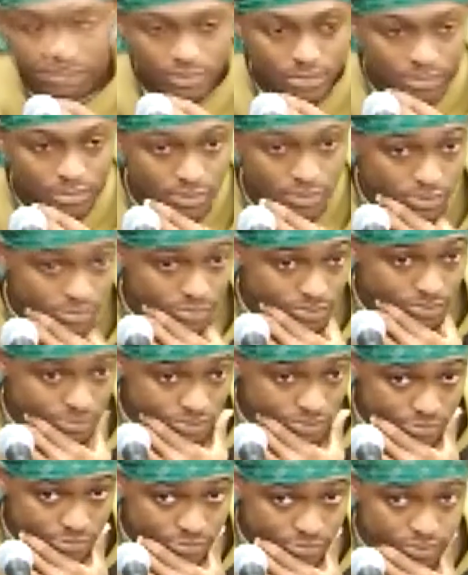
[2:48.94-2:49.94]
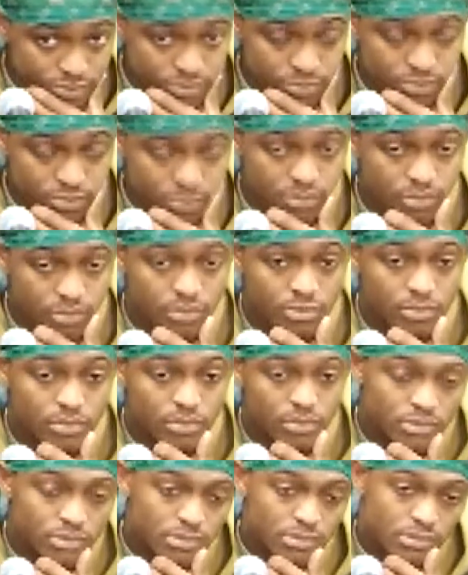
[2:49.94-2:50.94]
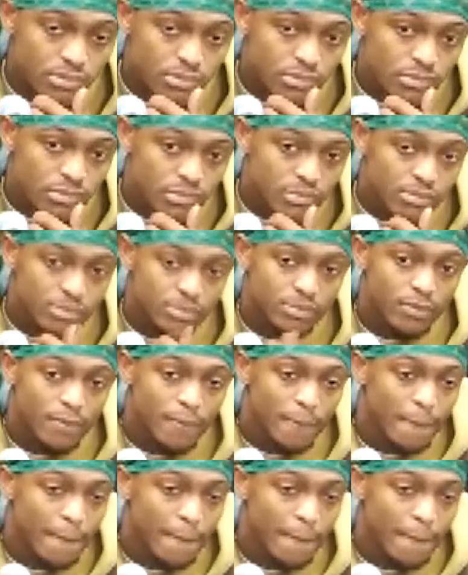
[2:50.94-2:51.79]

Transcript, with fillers: We'll go with Jason Anderson.